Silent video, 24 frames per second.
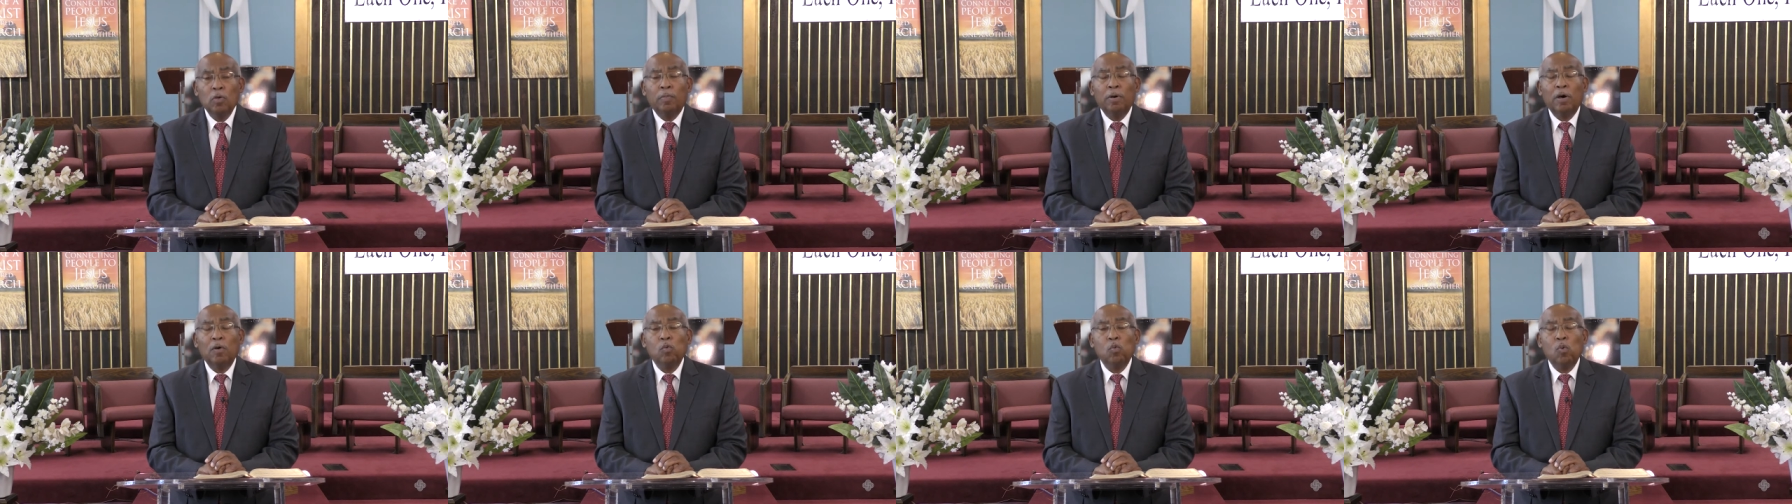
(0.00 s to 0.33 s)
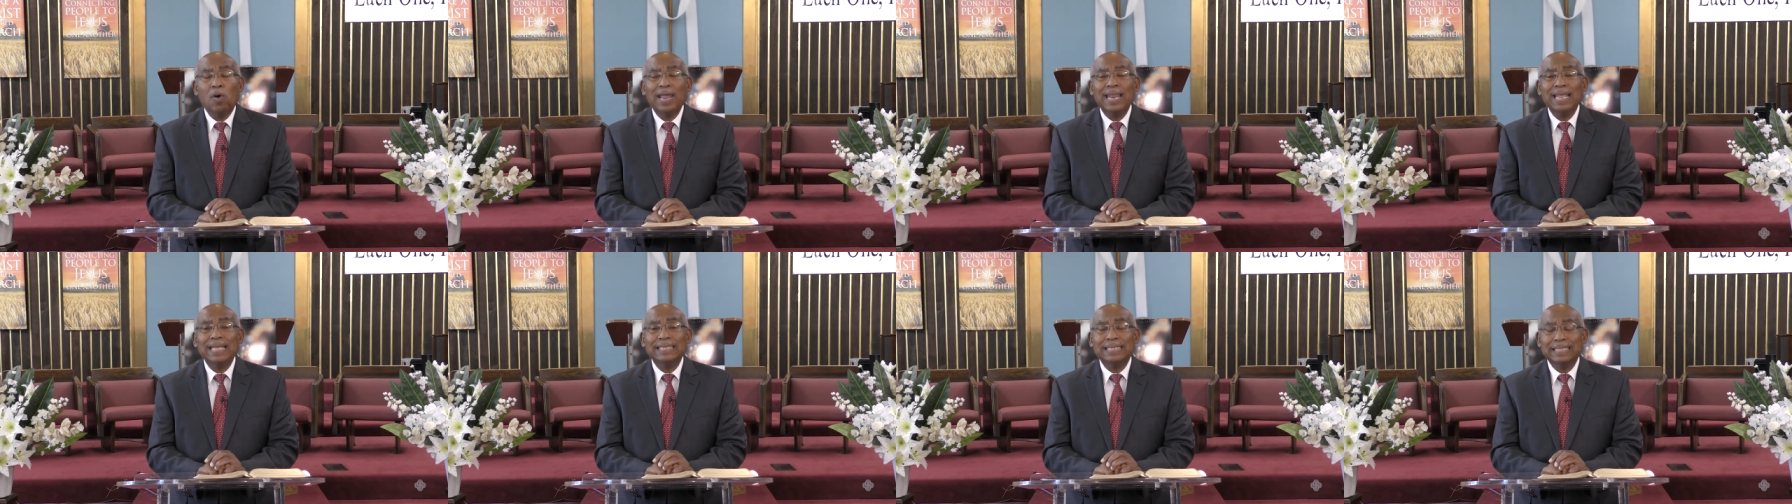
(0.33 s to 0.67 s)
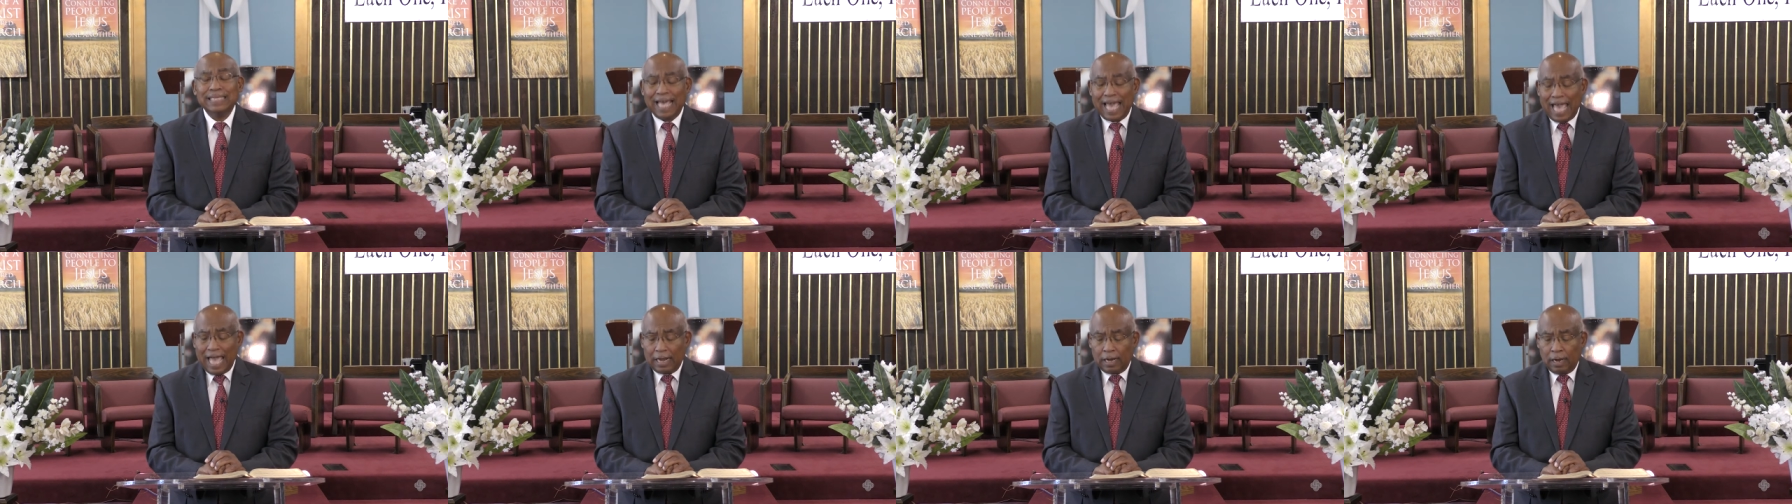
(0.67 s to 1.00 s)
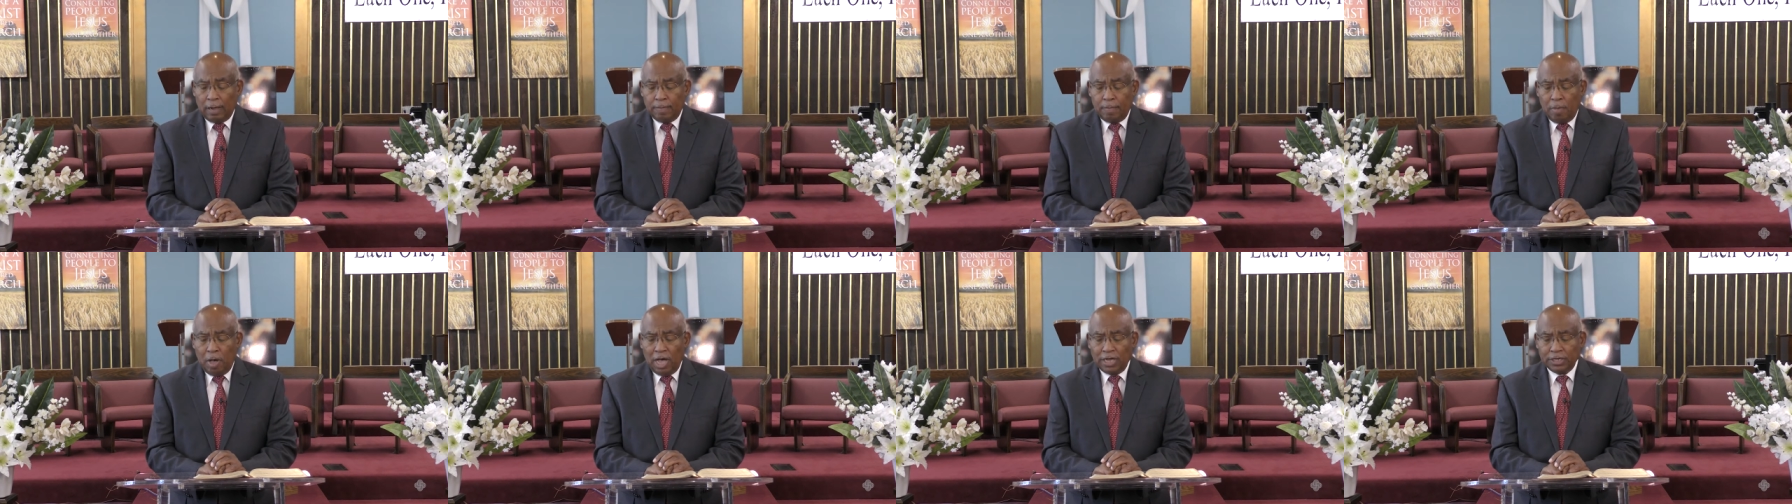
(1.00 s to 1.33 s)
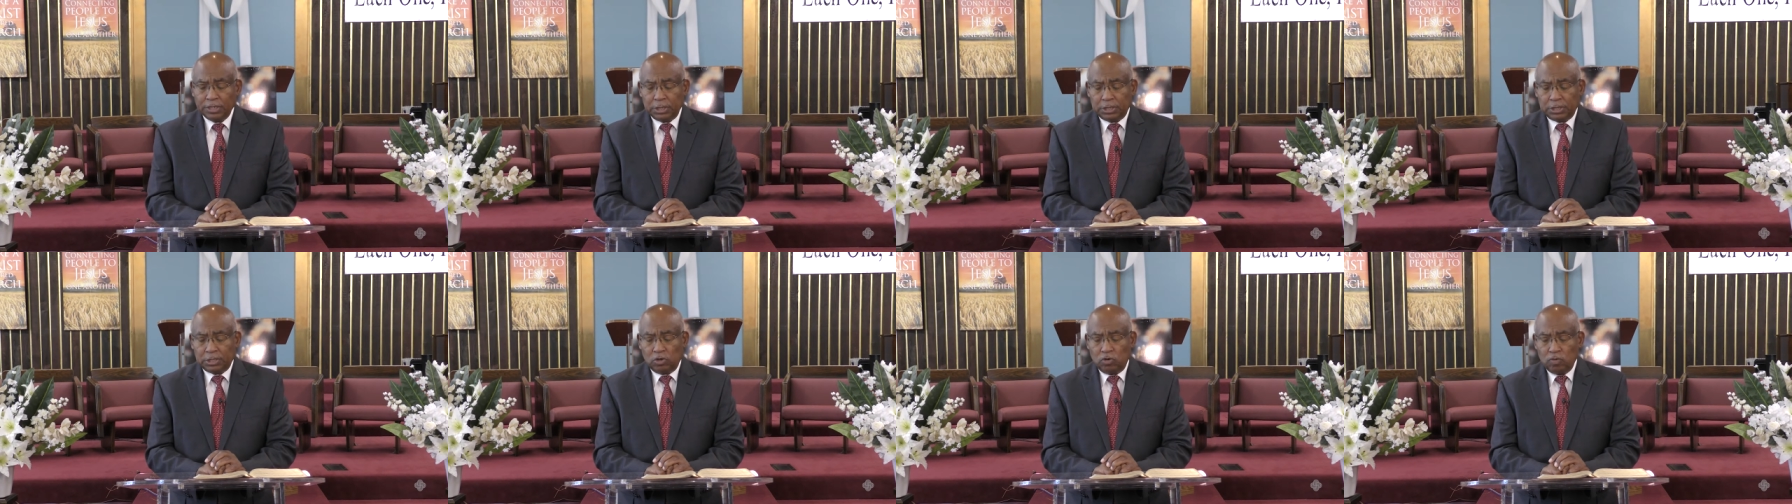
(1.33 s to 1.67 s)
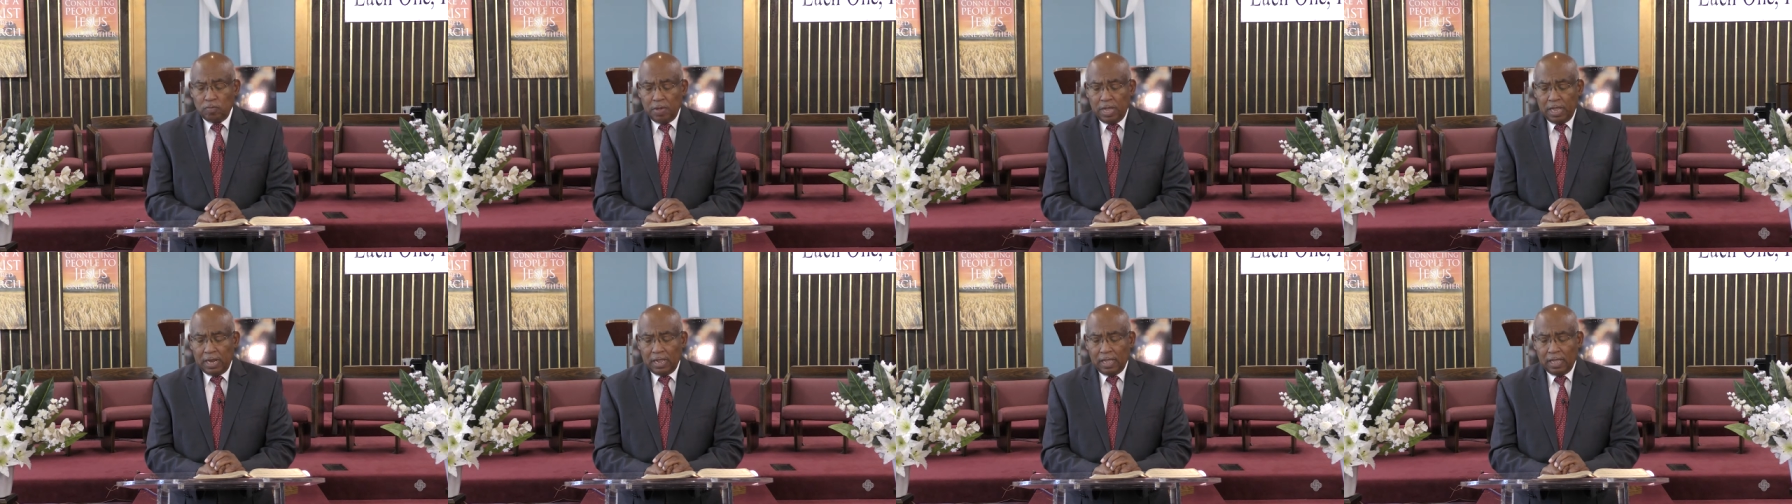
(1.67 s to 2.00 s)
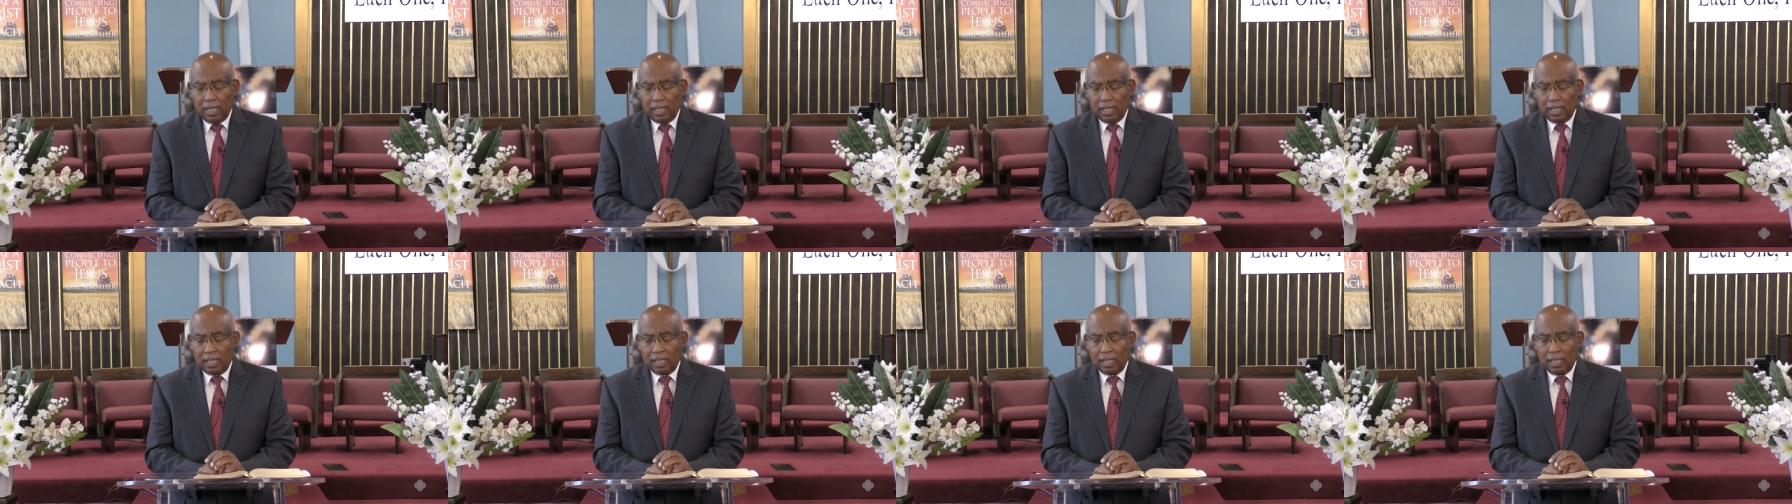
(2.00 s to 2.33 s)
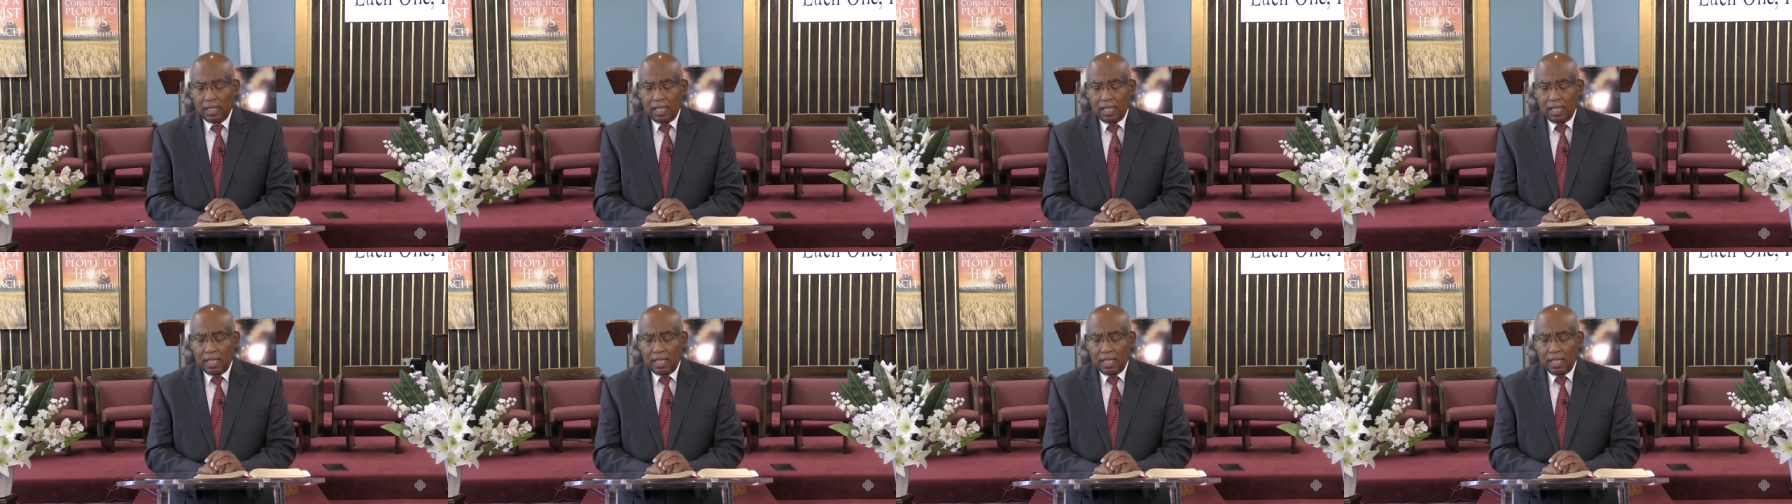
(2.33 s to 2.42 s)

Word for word: But what is that among so many?